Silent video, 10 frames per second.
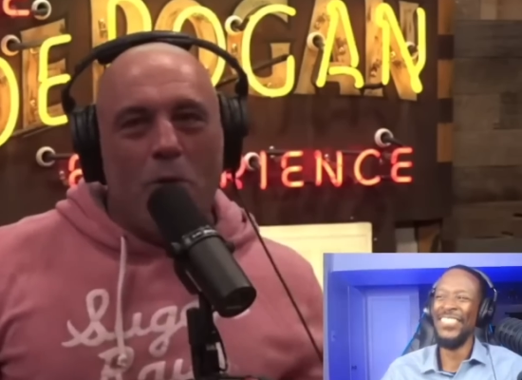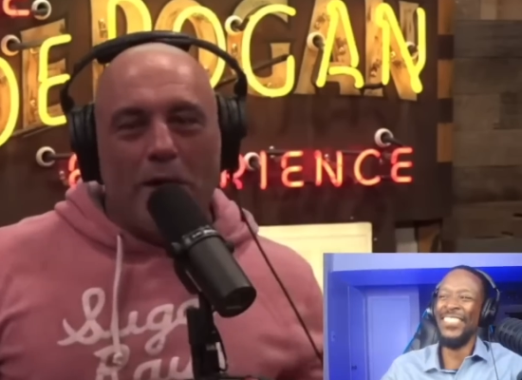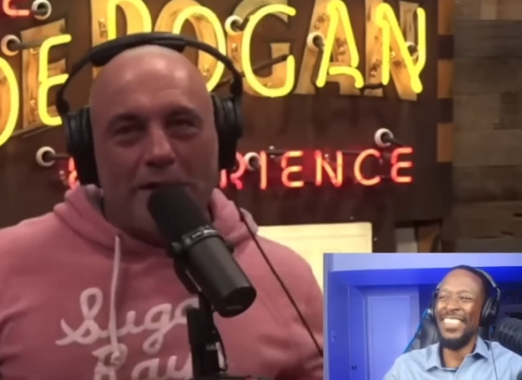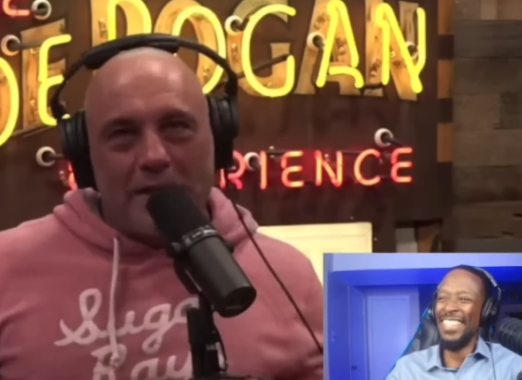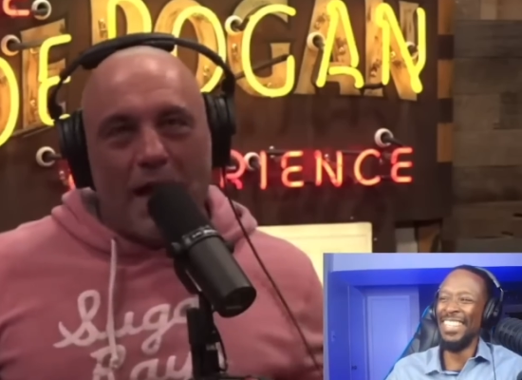
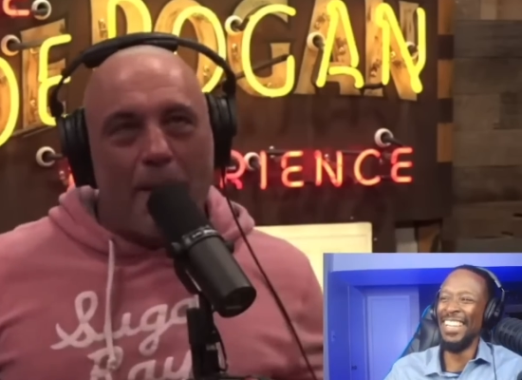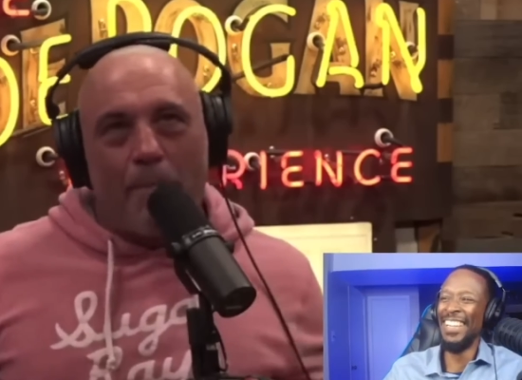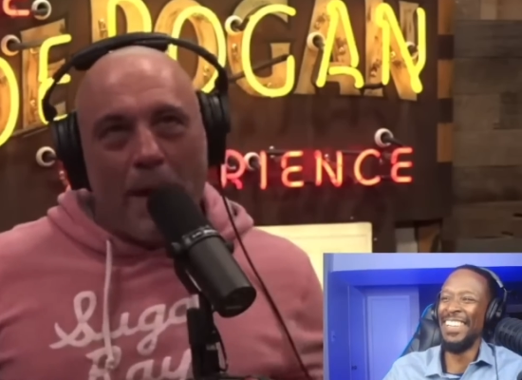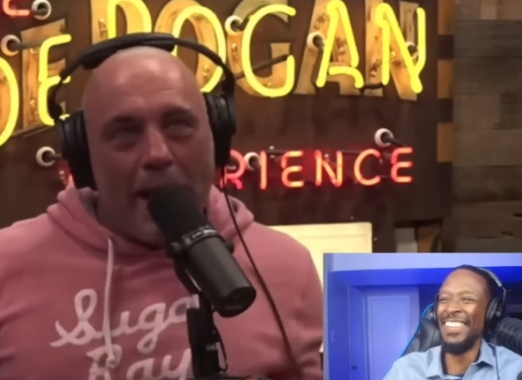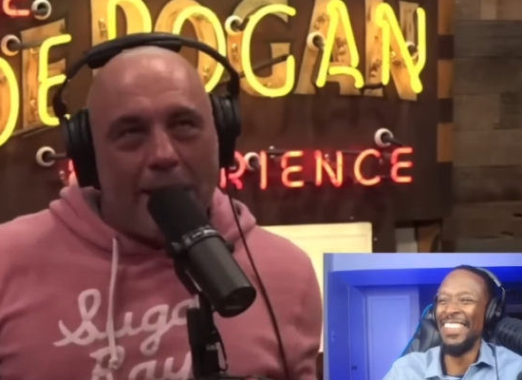Speaker 1: when time
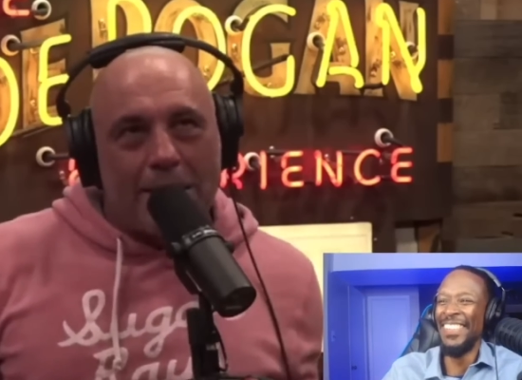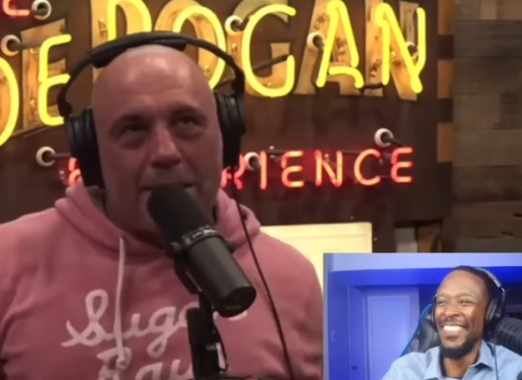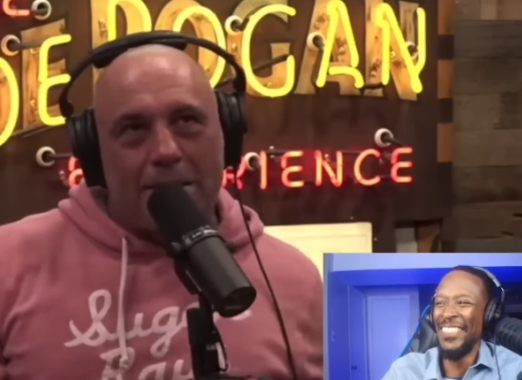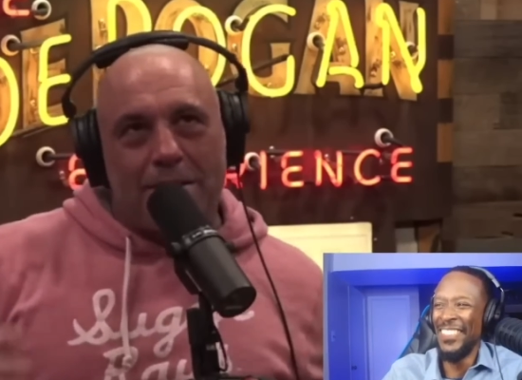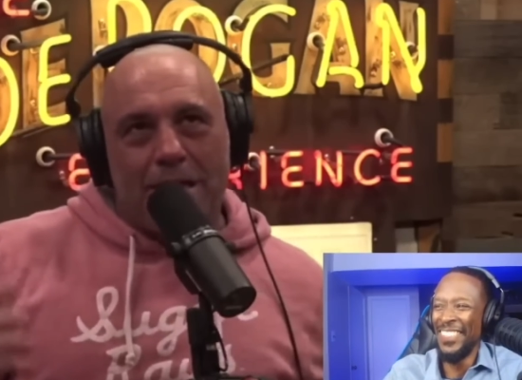
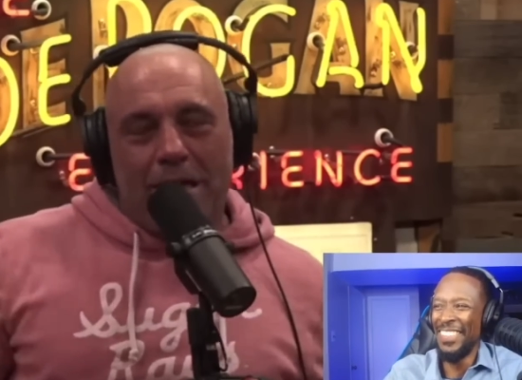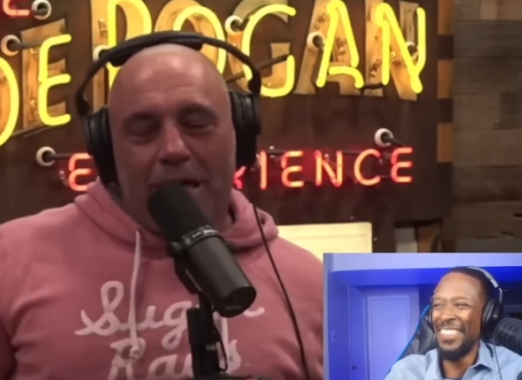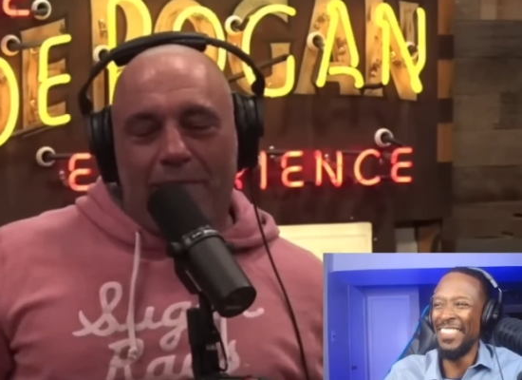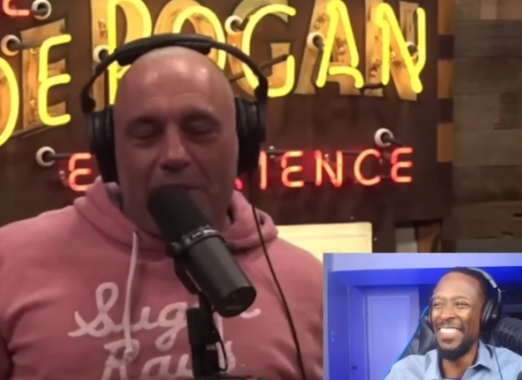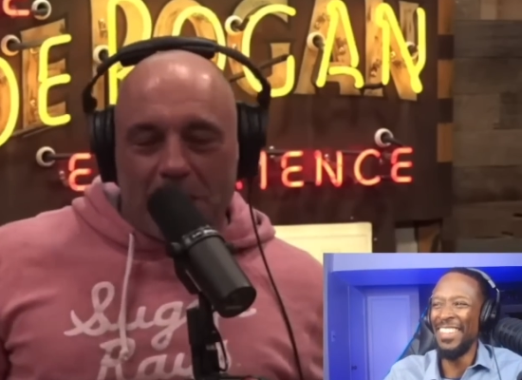passes.
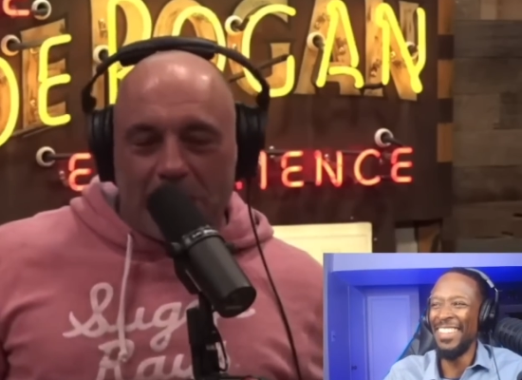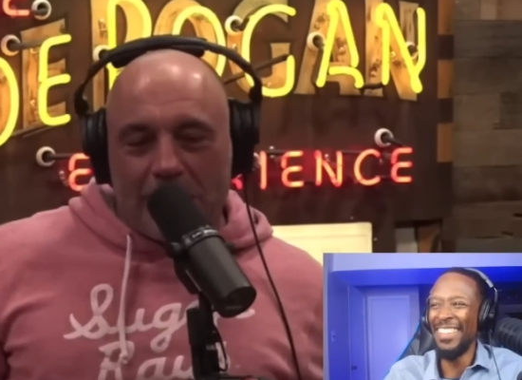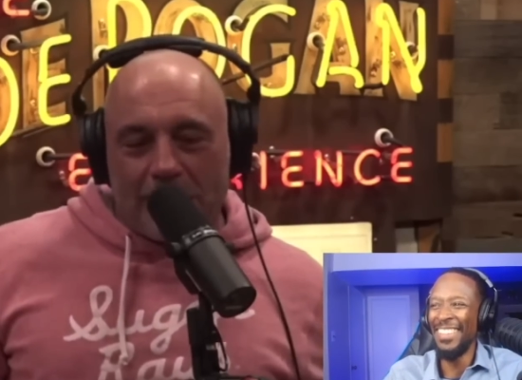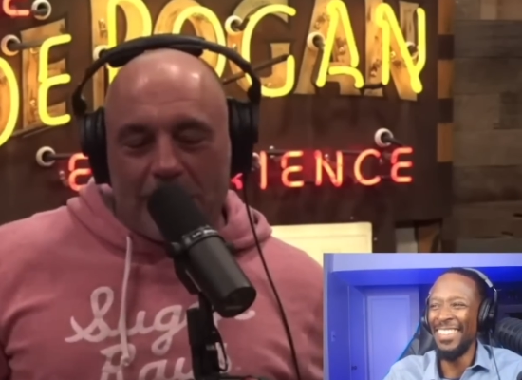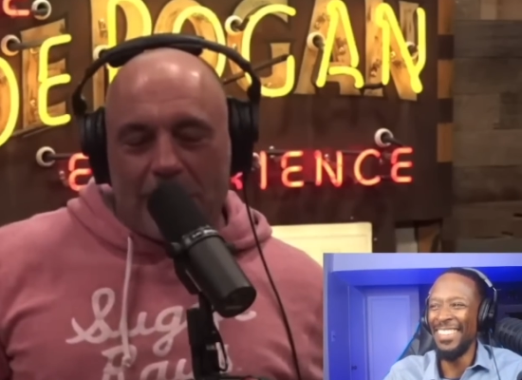If you just
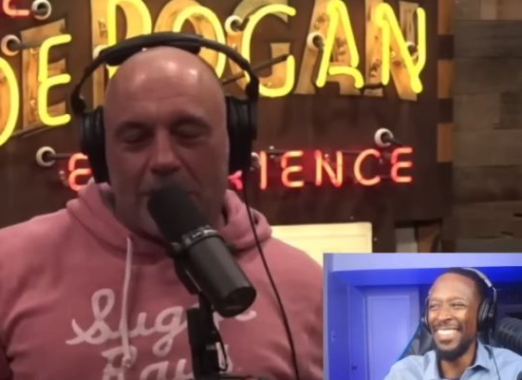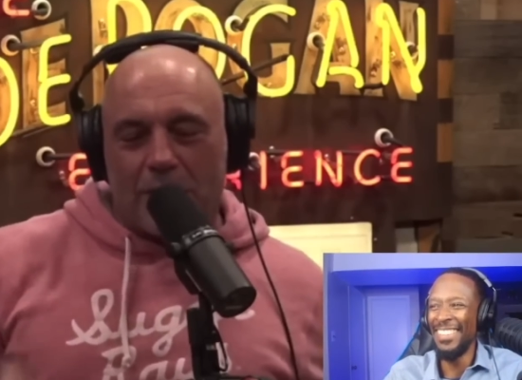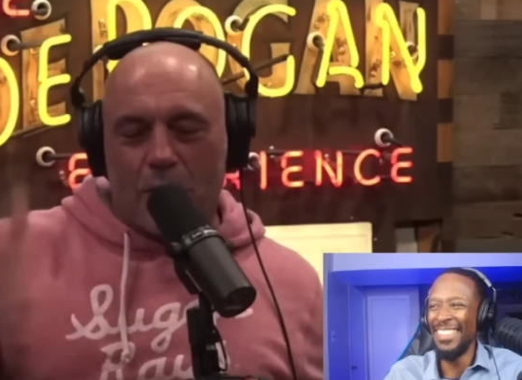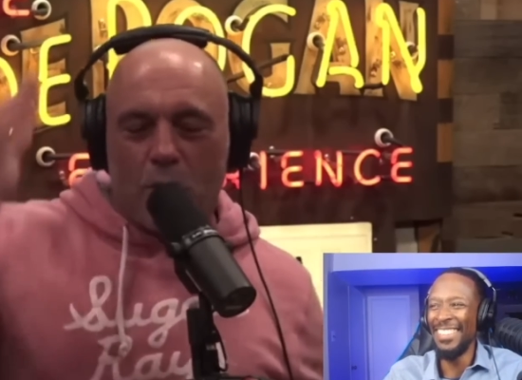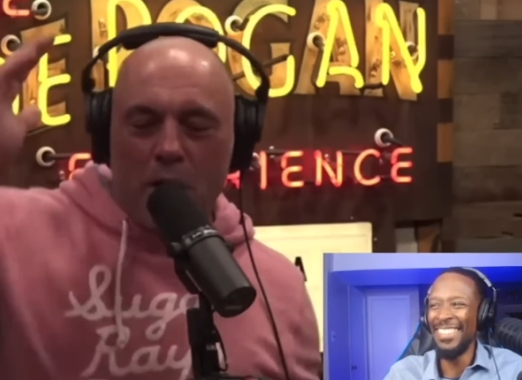sit there,
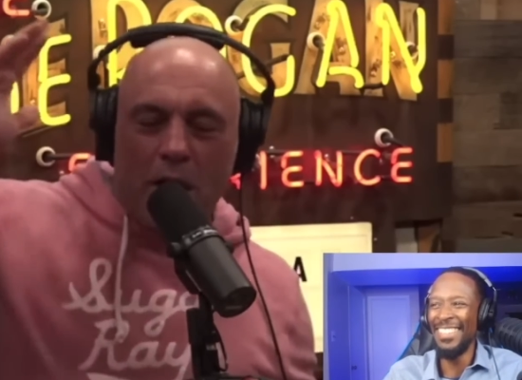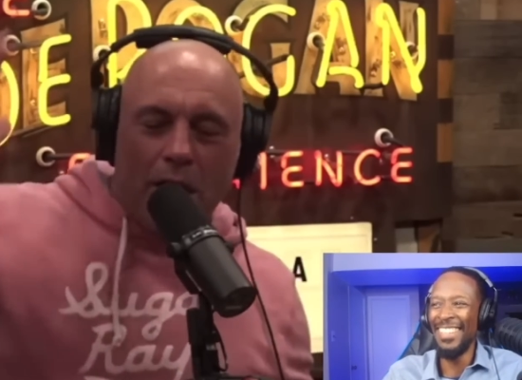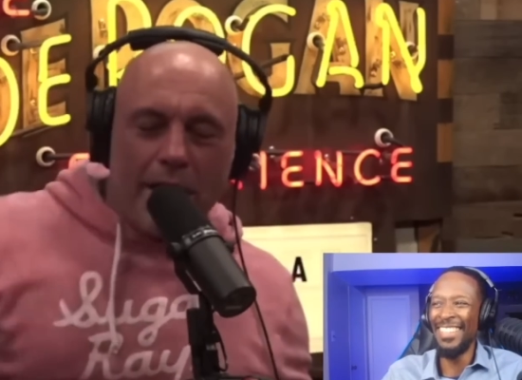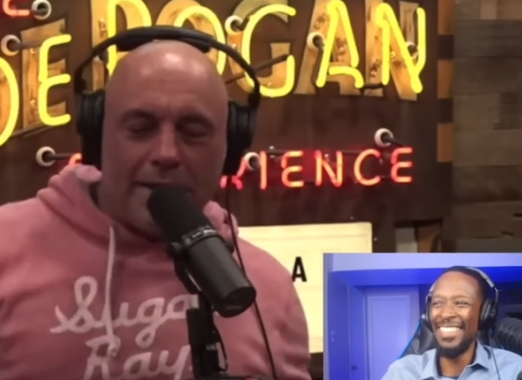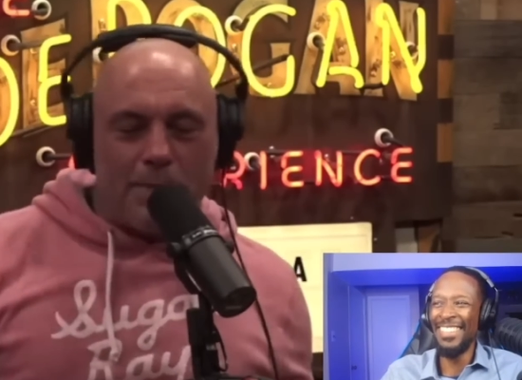so
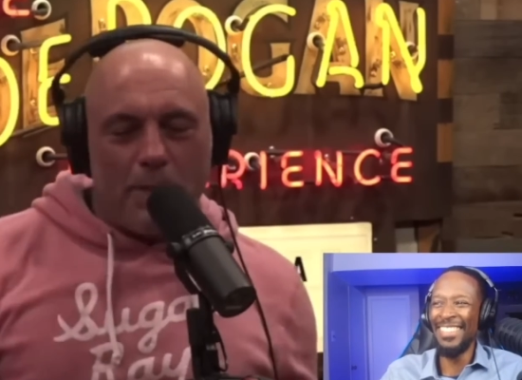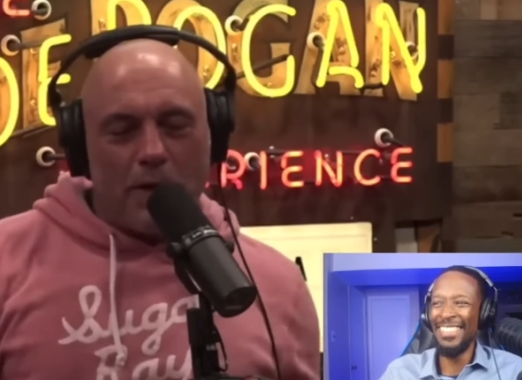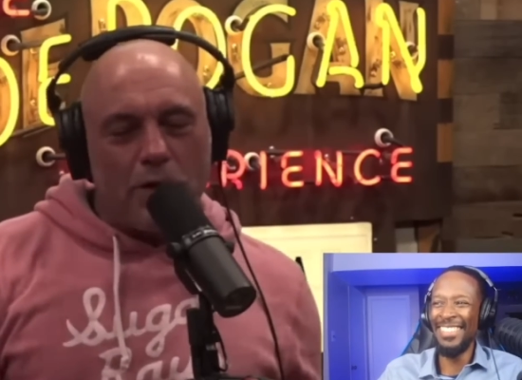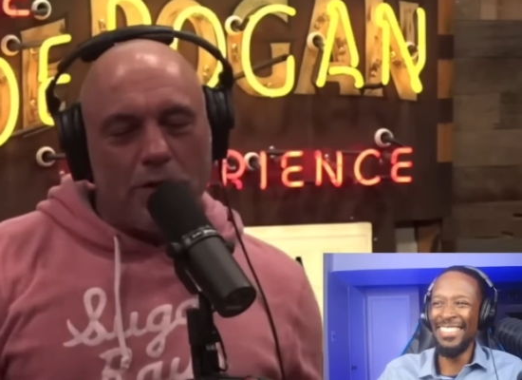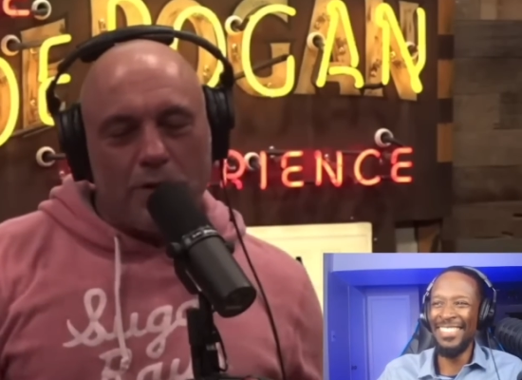let's be
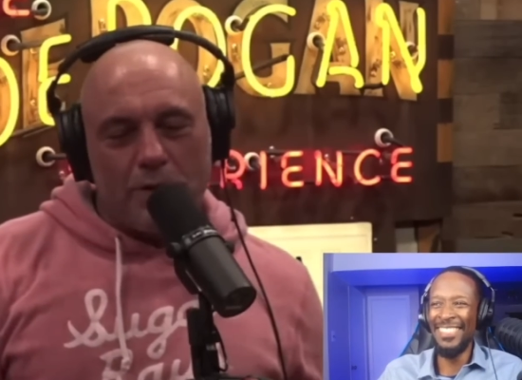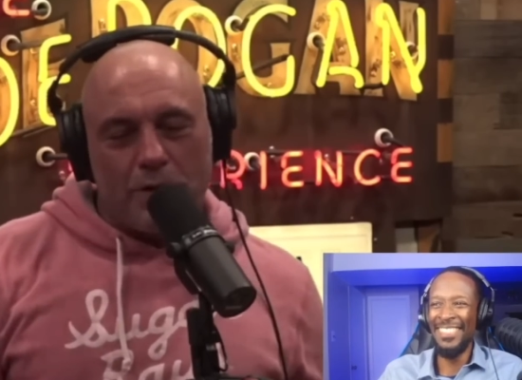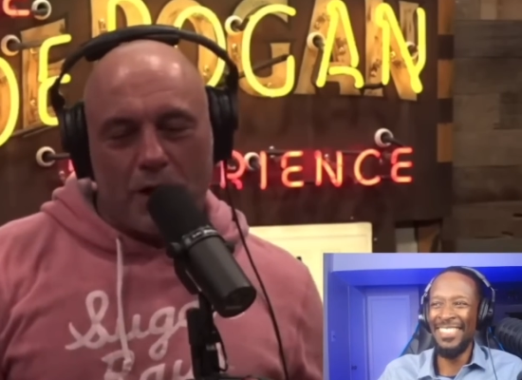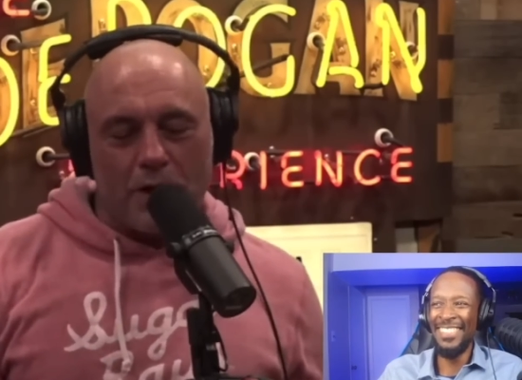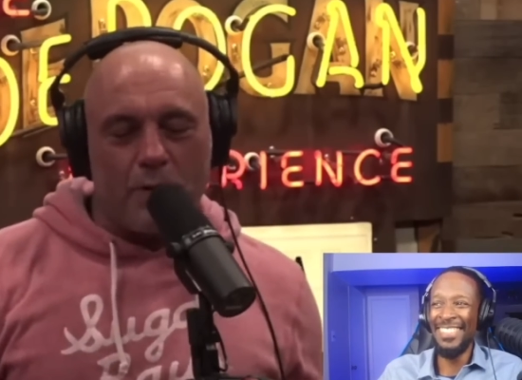good to each
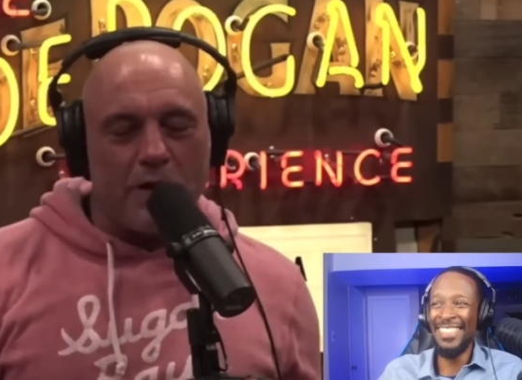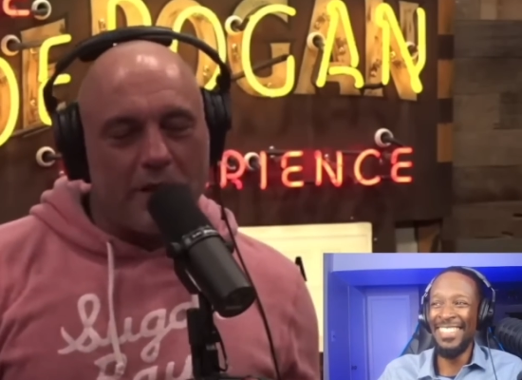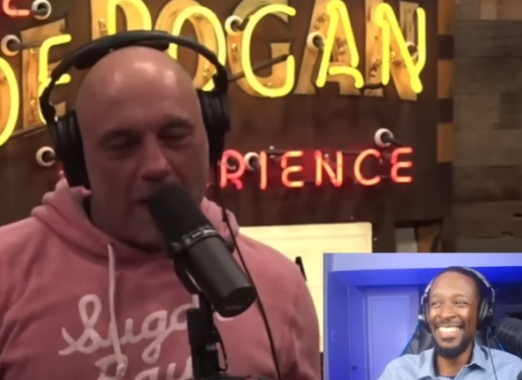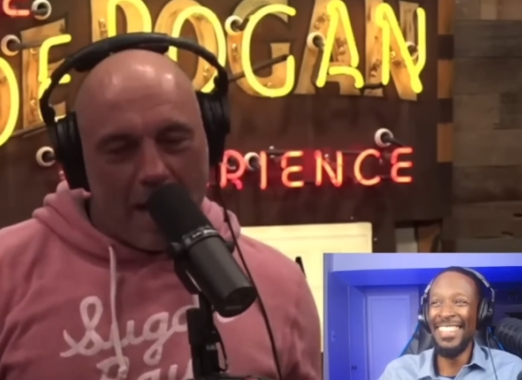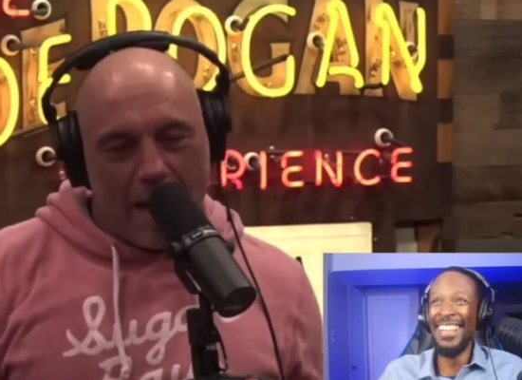other with
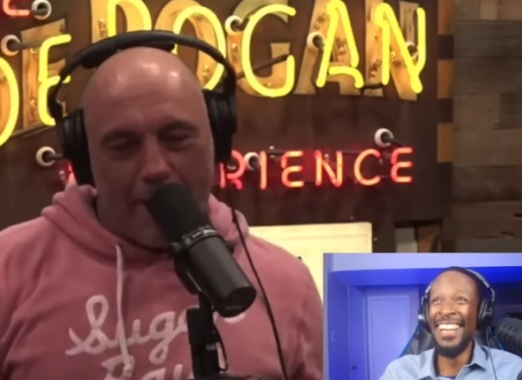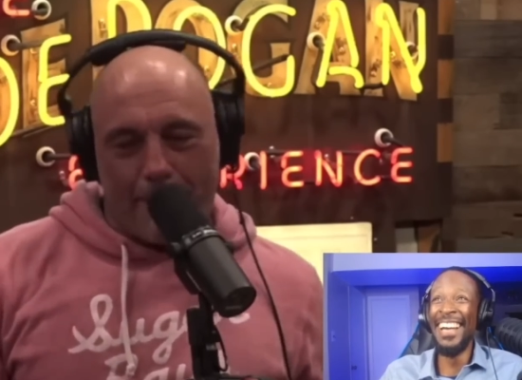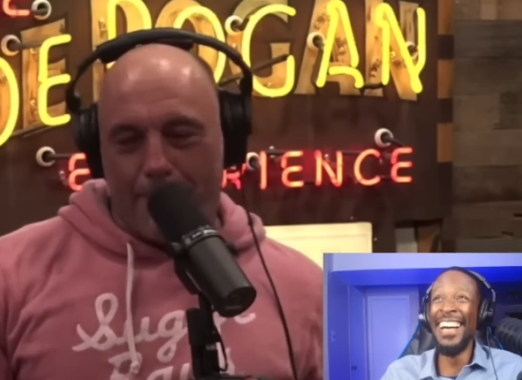time